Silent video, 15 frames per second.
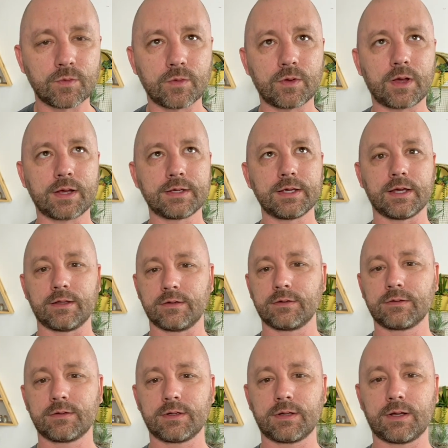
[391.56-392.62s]
Again,
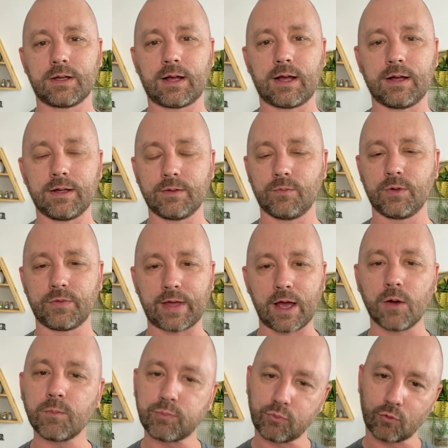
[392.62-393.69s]

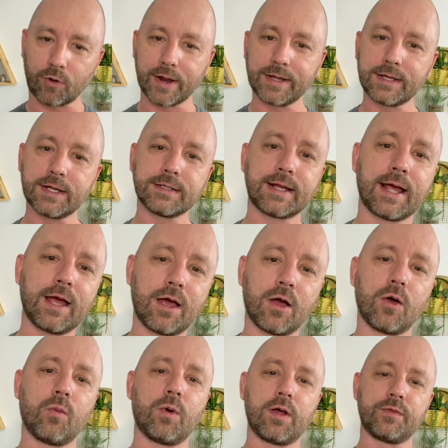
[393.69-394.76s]
without breaking
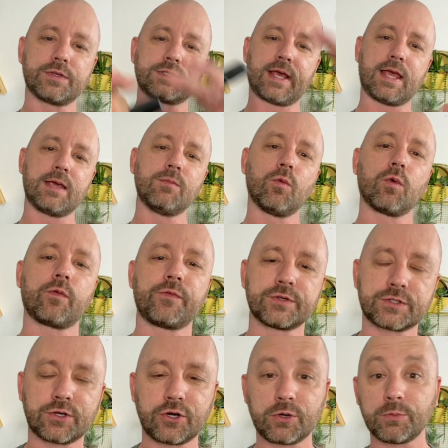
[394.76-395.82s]
down what this amorphous
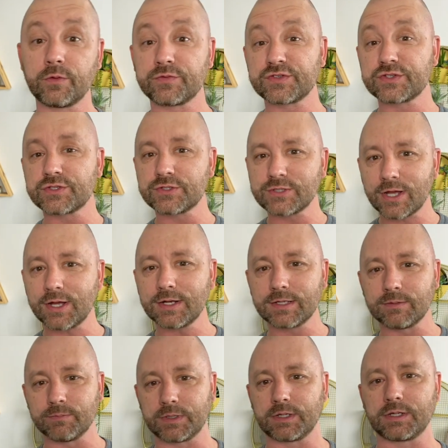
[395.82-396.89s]
term of study
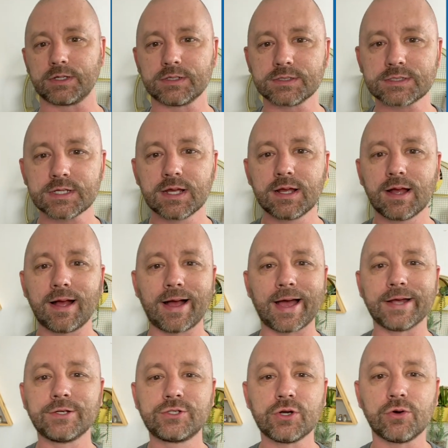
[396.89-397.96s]
means, I
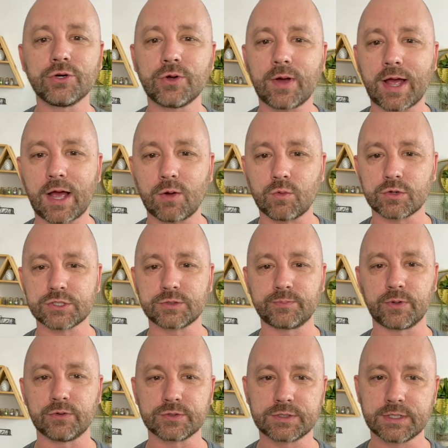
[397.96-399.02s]
don't know how we're
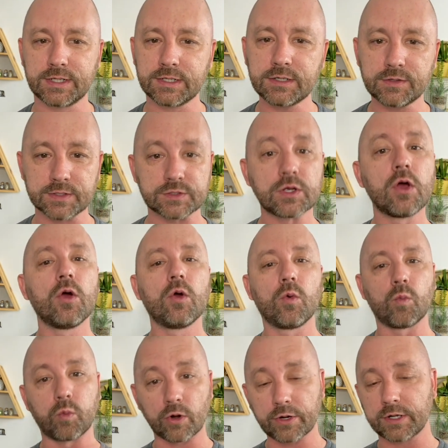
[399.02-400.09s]
supposed to get into this.
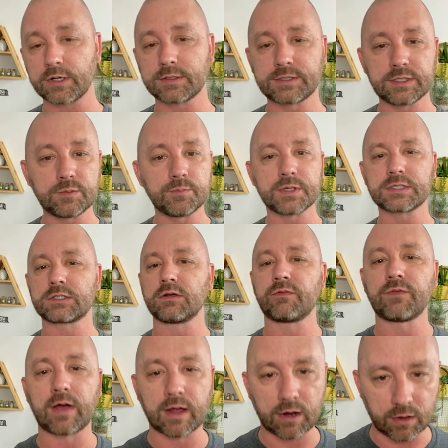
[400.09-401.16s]
We're going to
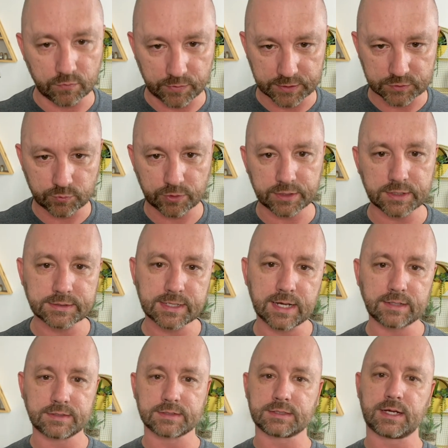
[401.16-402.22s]
demystify all this. We're going to take
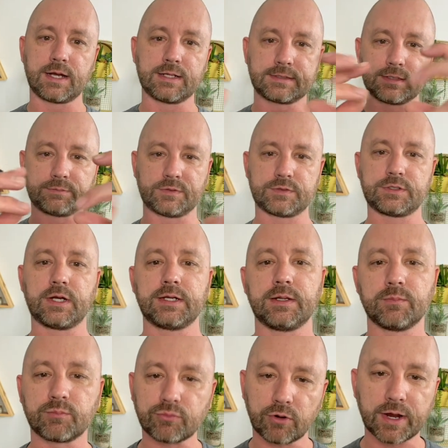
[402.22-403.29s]
this concept of study
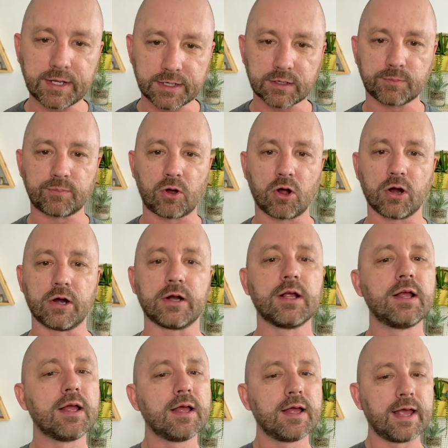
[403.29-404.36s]
and break it apart
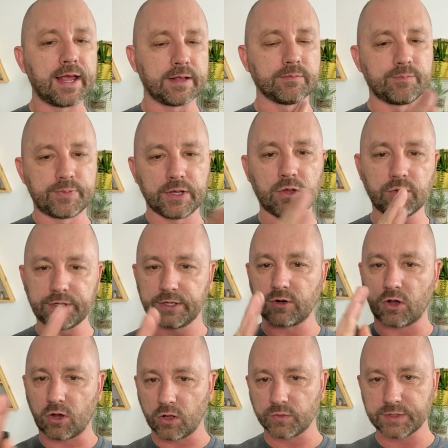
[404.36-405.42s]
and build in
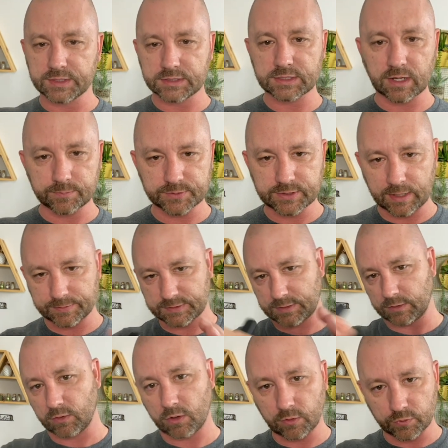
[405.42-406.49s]
all these sub-steps
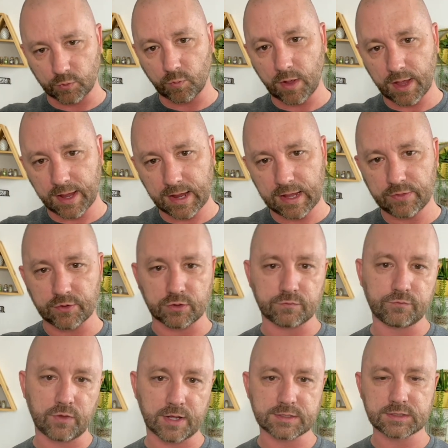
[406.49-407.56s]
along the way that are
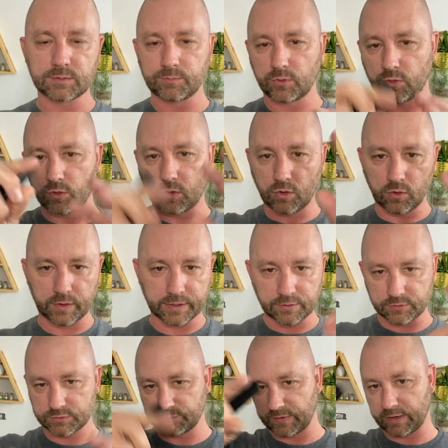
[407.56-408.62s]
flexible, and
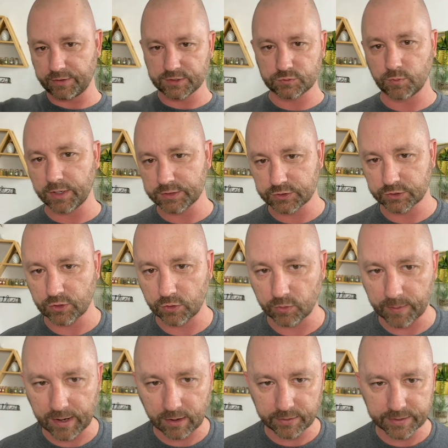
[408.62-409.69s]
there's various ways to go
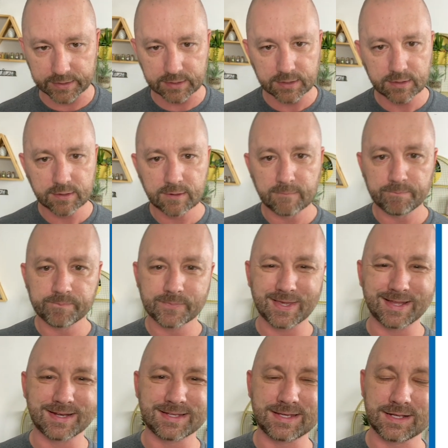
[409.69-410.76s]
about it.
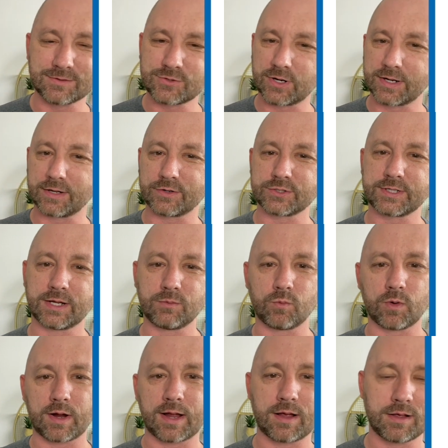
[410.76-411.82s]
And again, try to understand
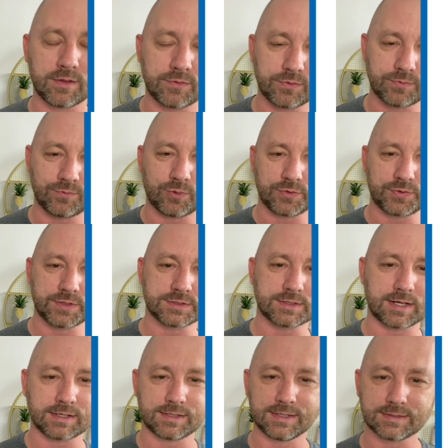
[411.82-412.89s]
what this
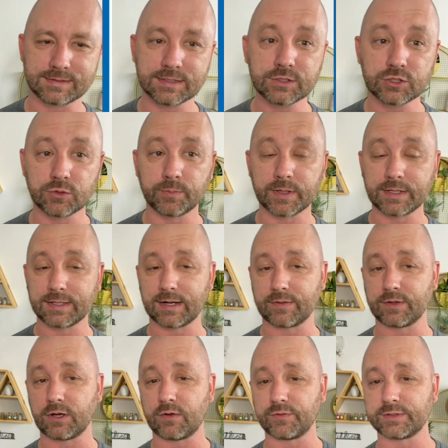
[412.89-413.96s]
gets into. But again, I think
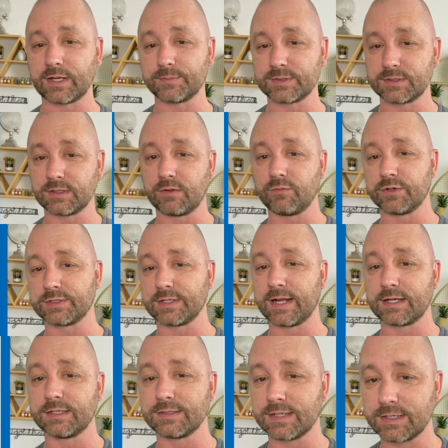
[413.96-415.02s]
oftentimes it's leveled as an
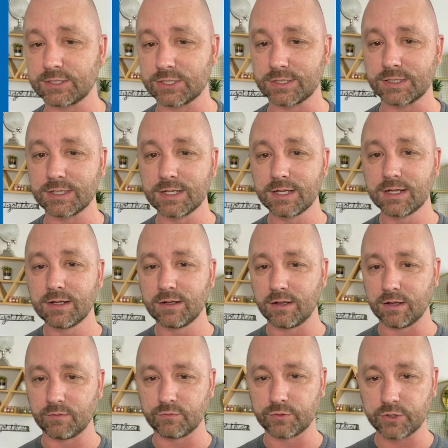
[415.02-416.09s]
accusation
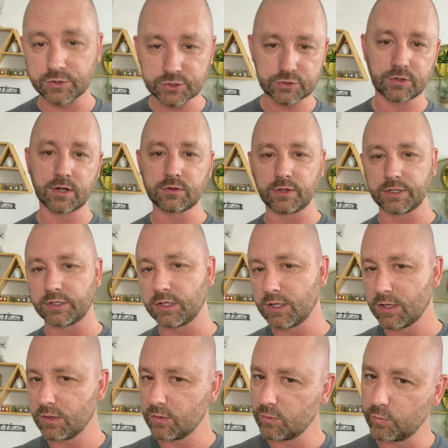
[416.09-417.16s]
of you're struggling.
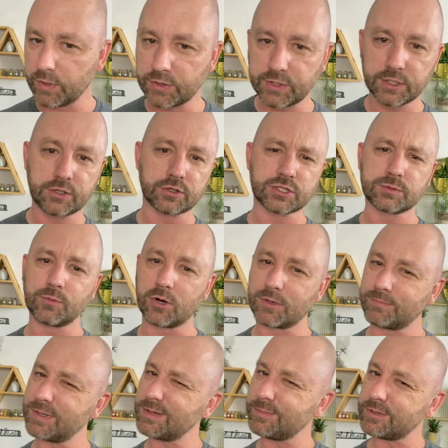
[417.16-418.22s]
We think you're smart.
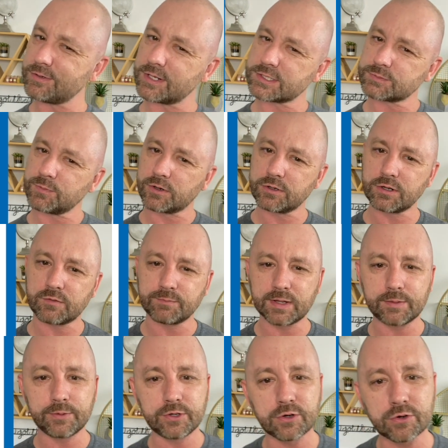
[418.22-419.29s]
Maybe you're not smart enough.
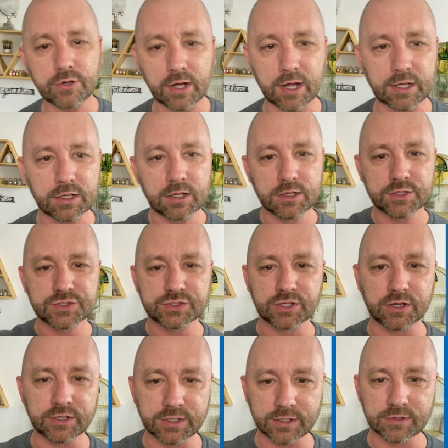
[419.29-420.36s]
Maybe you're not
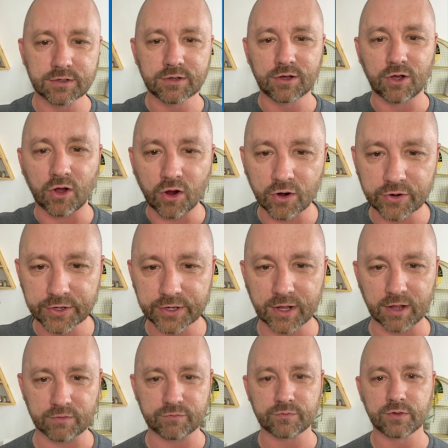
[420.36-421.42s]
studying hard
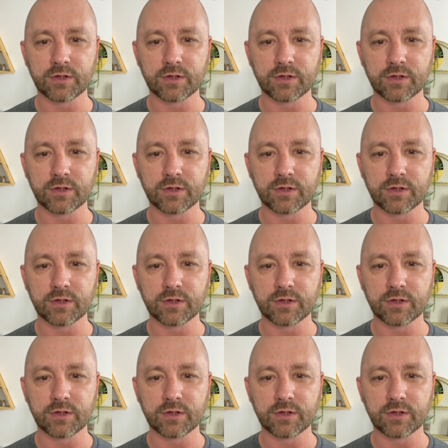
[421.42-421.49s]
enough.